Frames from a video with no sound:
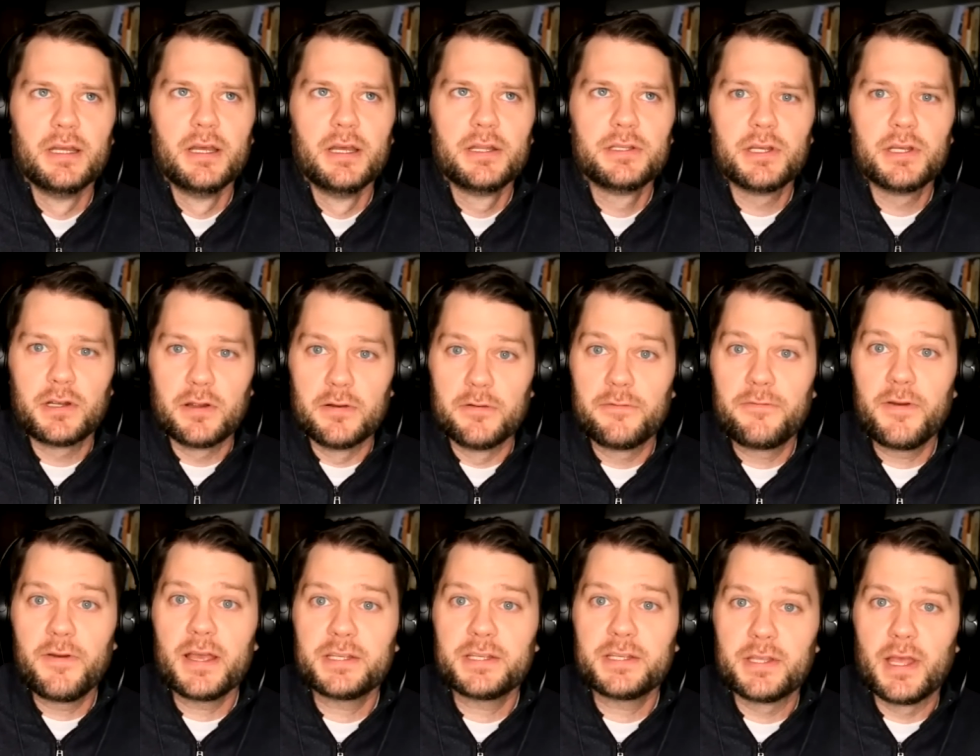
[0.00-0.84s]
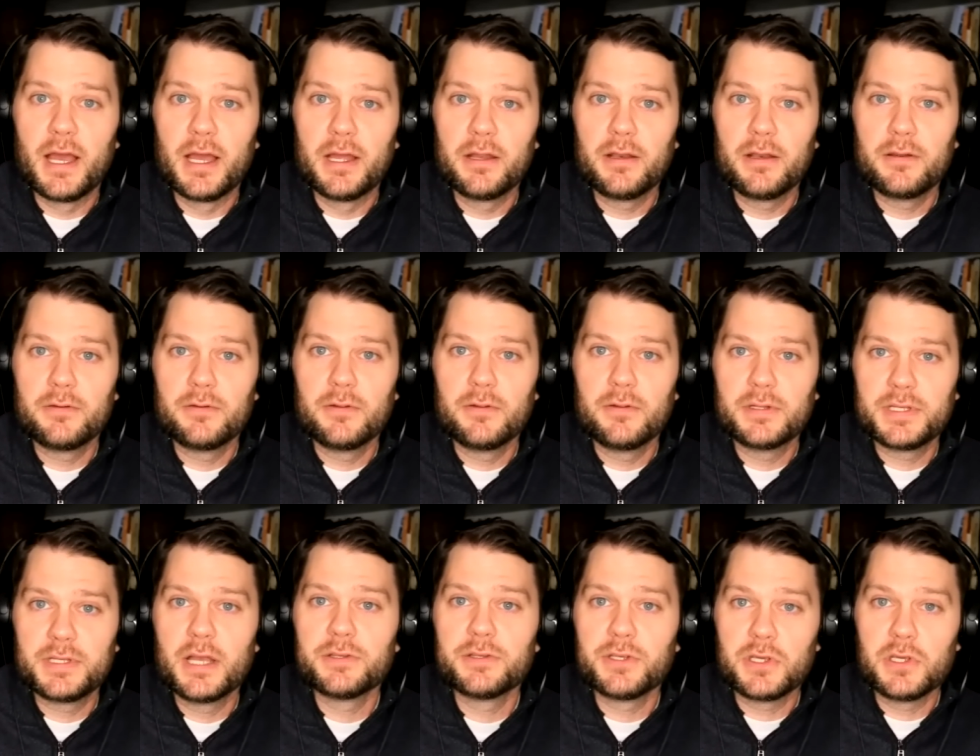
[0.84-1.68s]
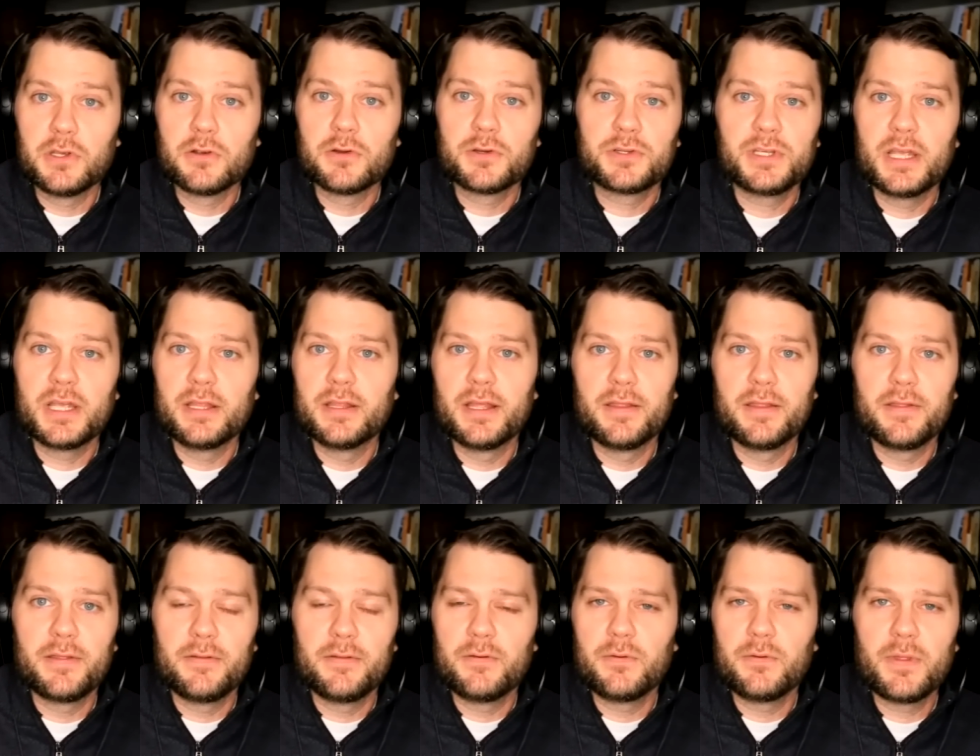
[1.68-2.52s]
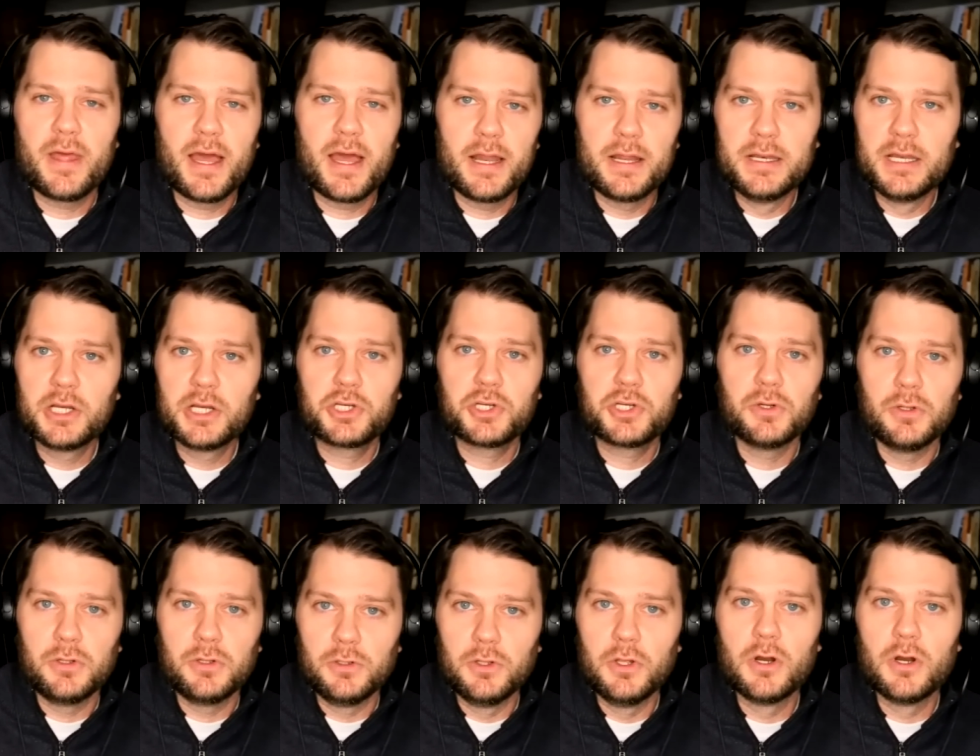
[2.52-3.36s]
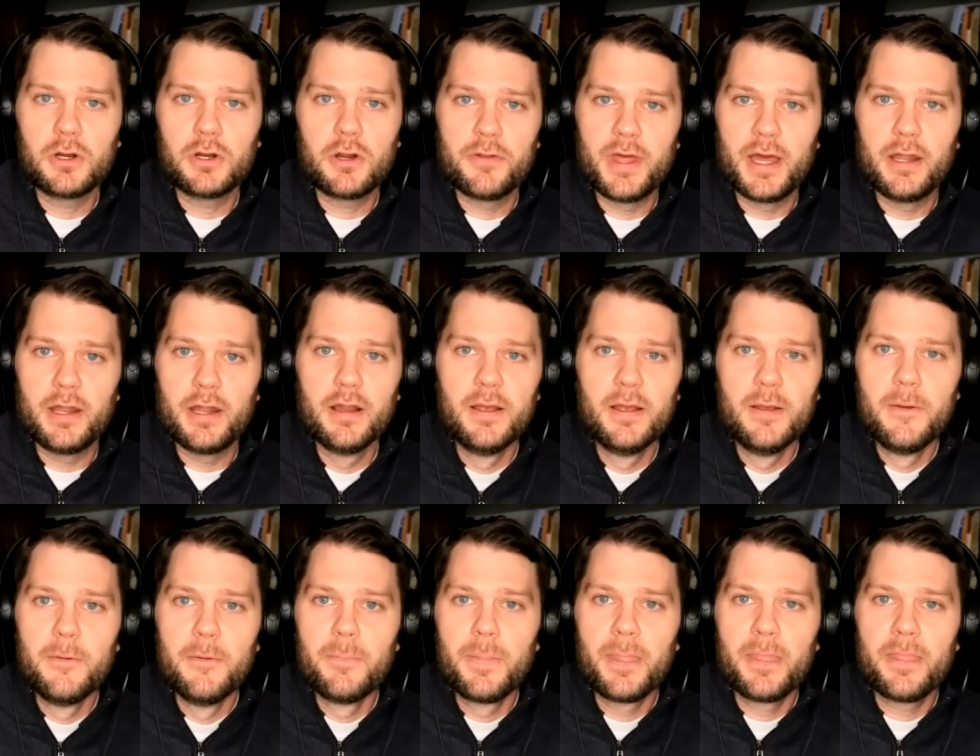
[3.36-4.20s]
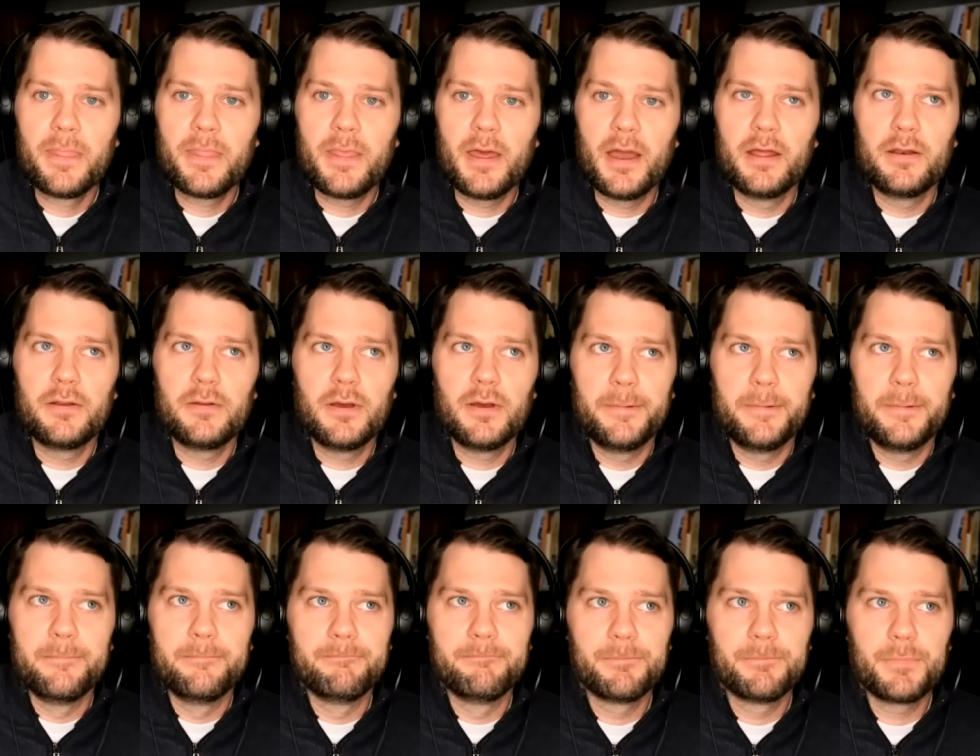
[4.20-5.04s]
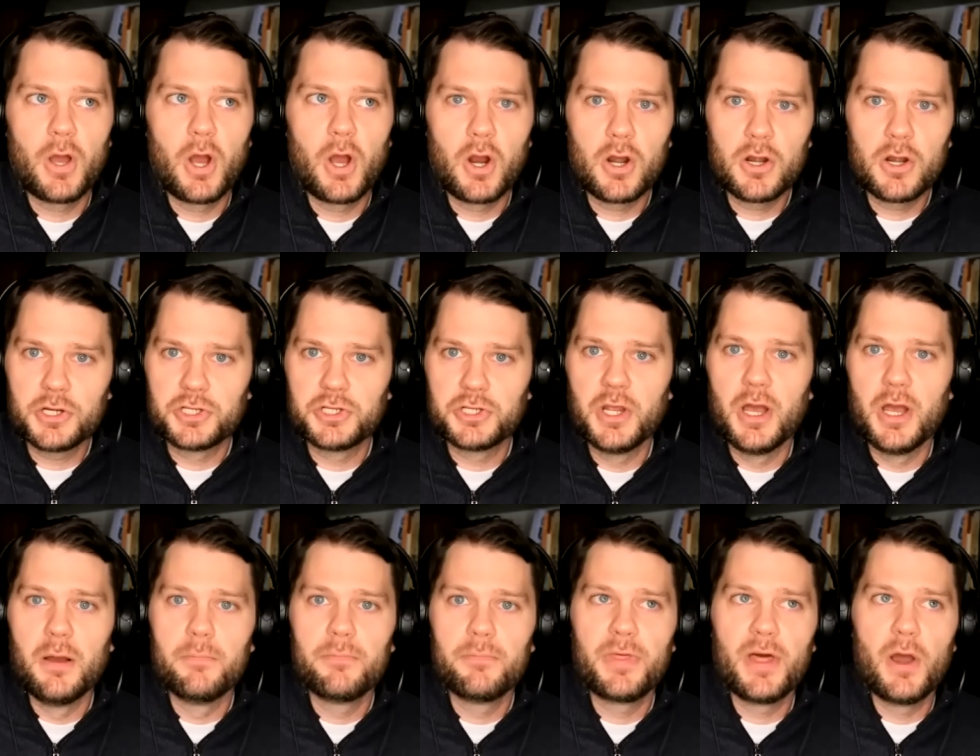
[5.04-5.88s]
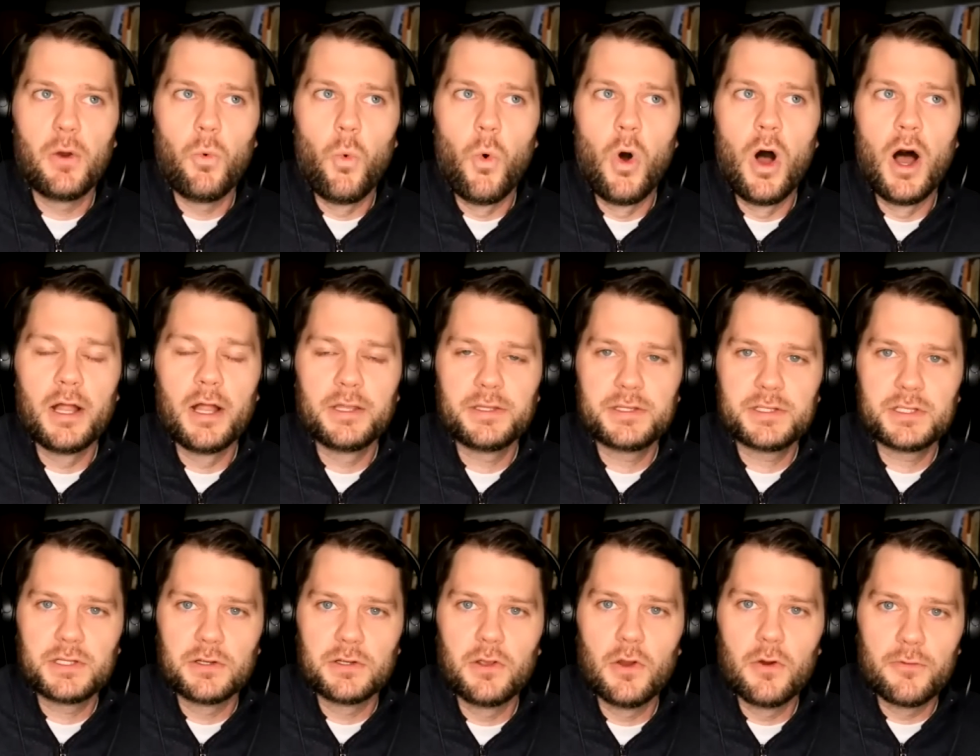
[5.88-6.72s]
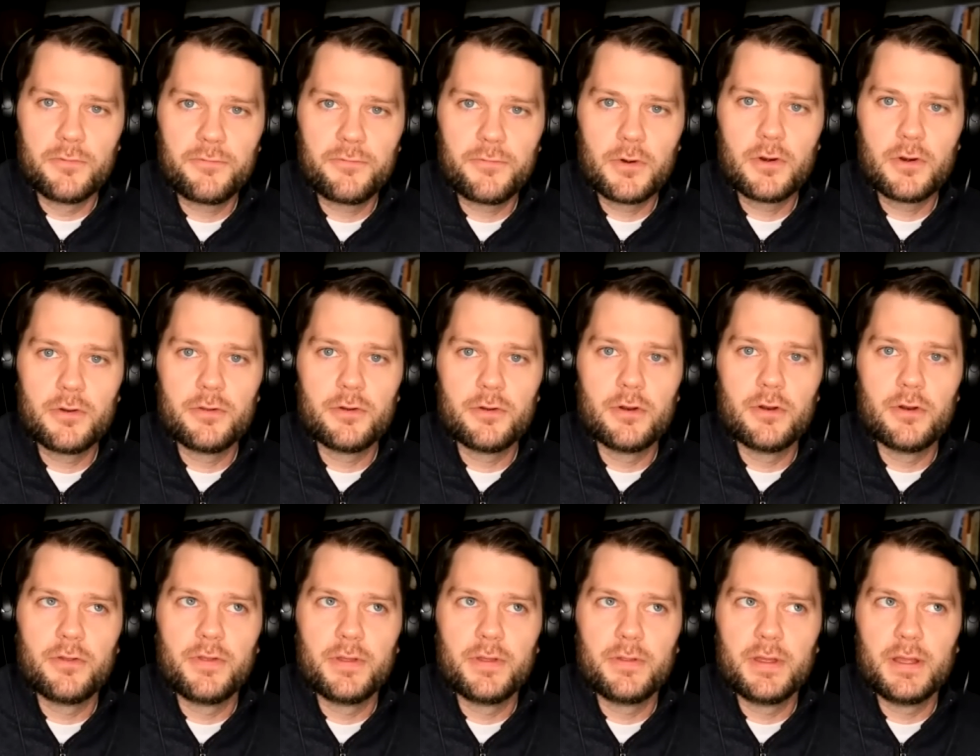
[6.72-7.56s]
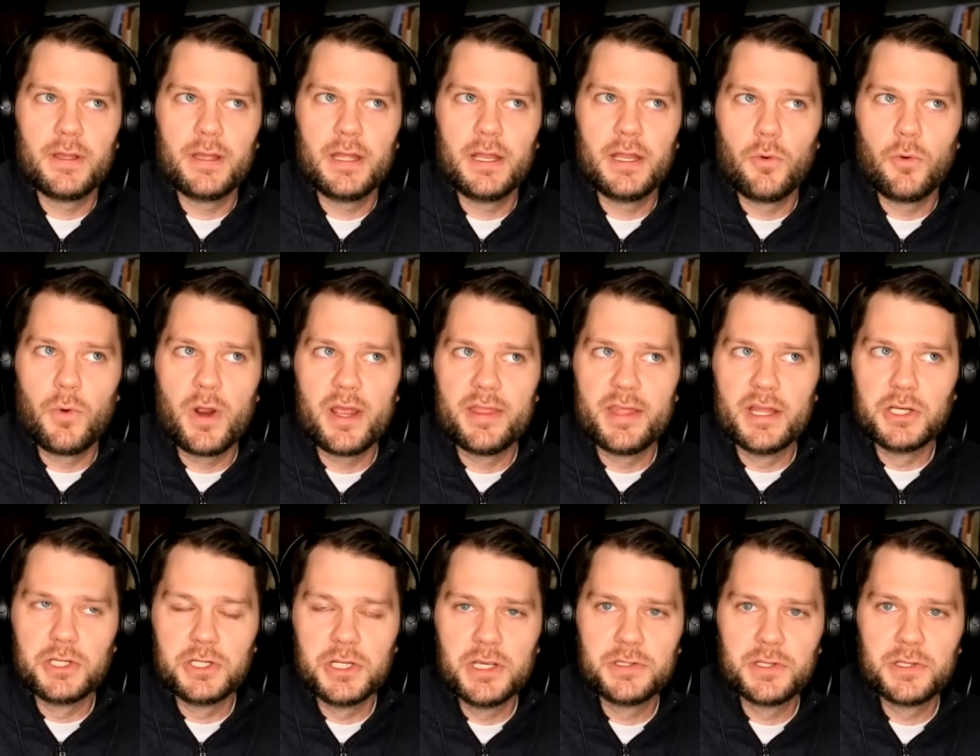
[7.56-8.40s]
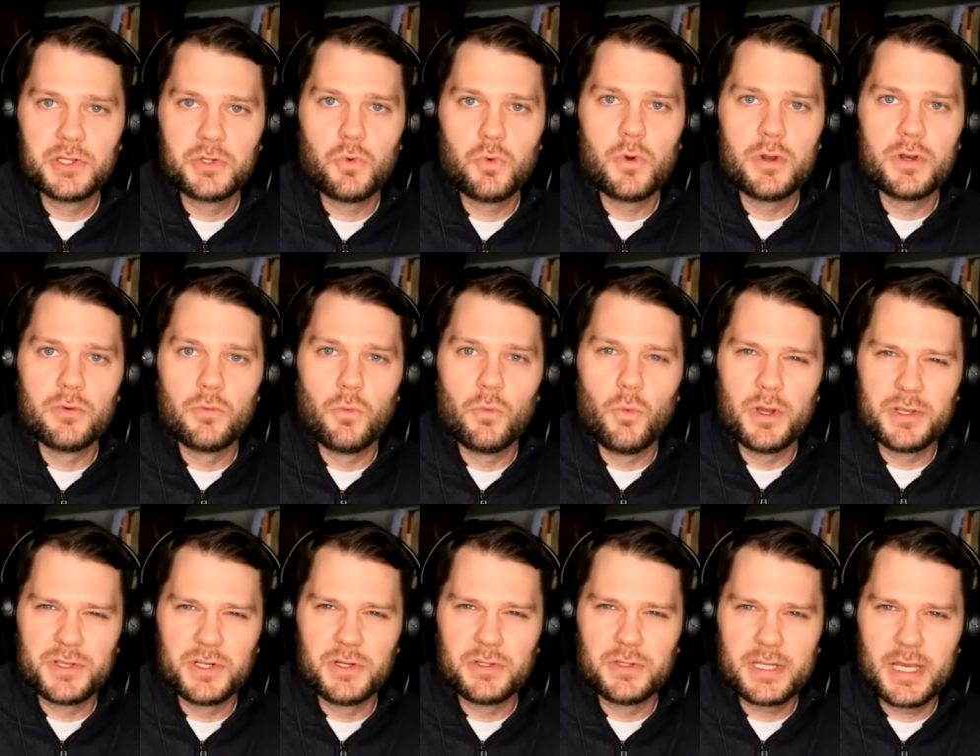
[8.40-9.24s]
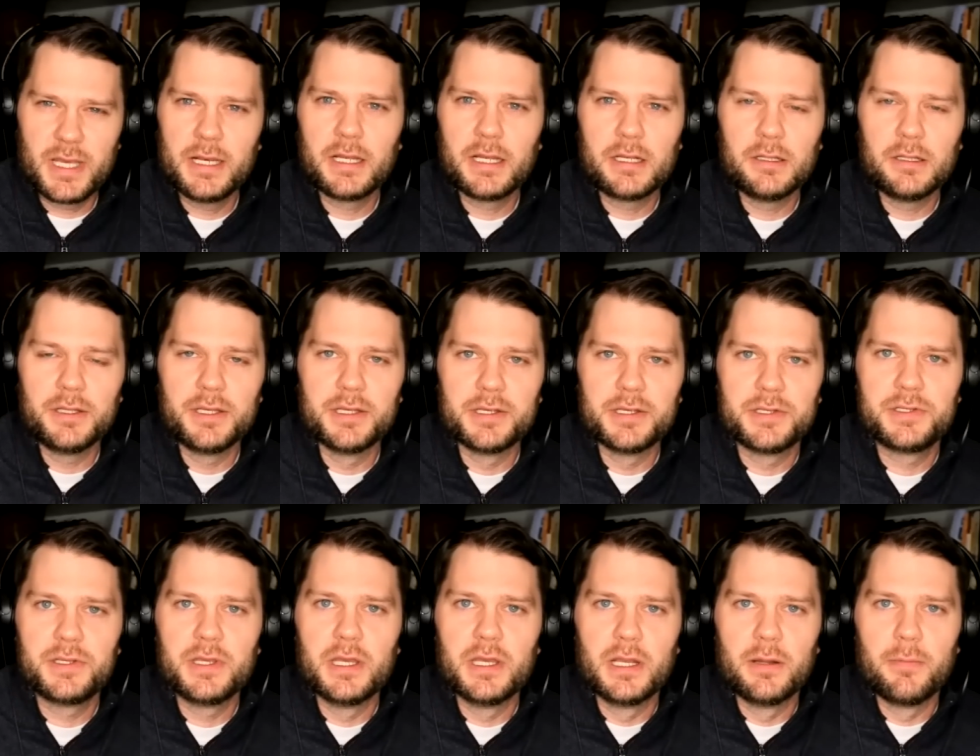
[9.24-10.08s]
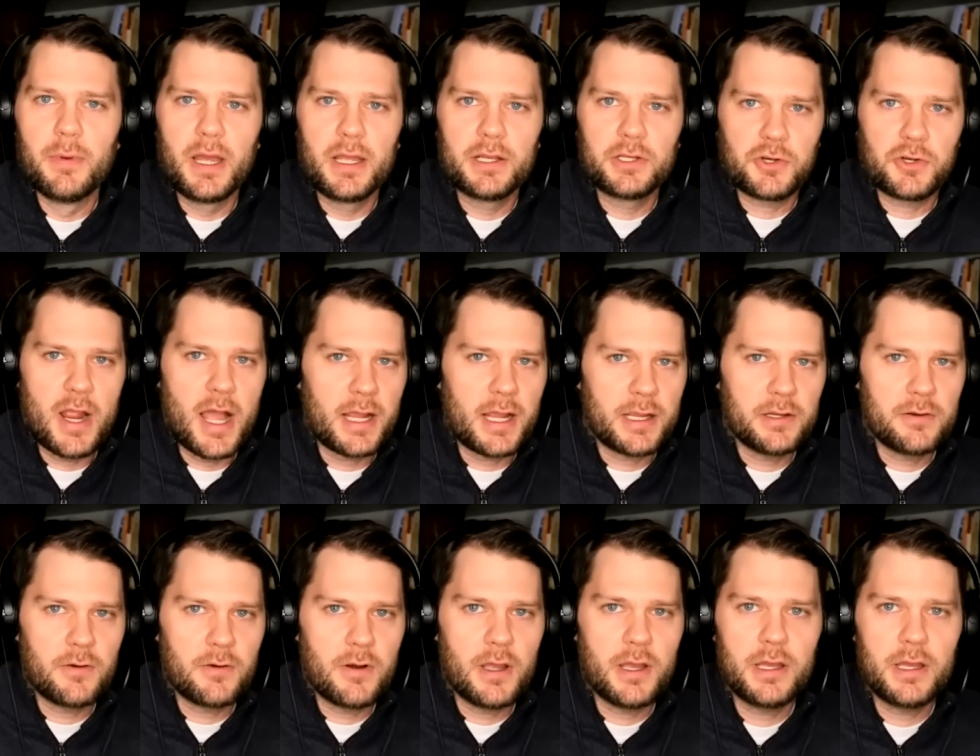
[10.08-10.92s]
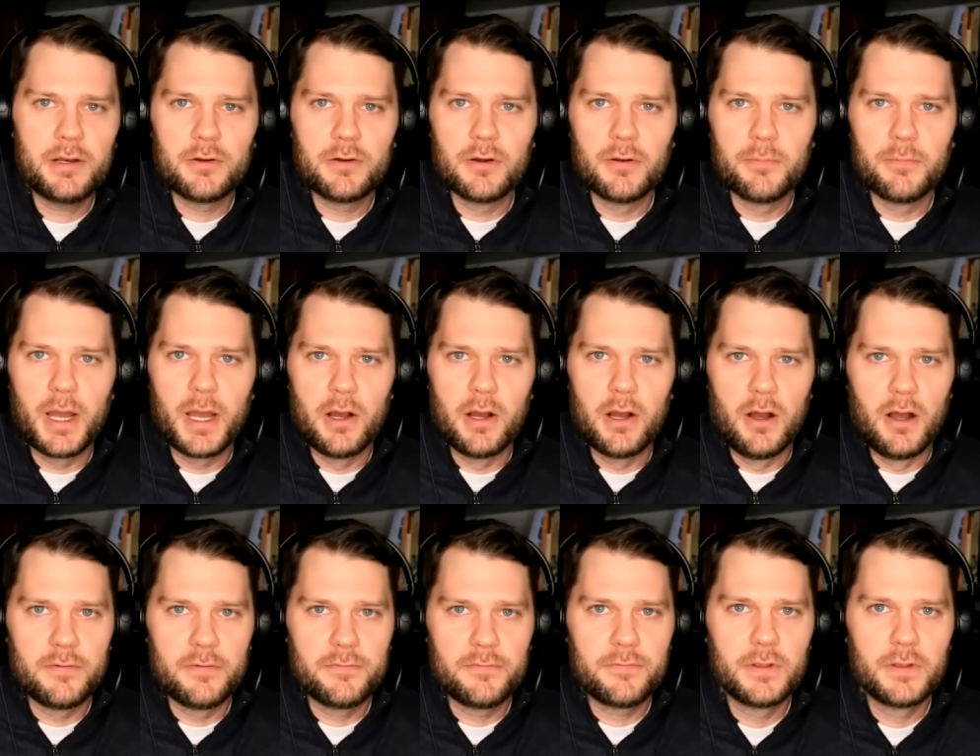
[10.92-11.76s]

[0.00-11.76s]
to confess that, it sounds like you're saying that that initial look or that that um, heart jump that wants to go further in a way that Jesus wouldn't wasn't technically a sin. Am I tracking right or am I off?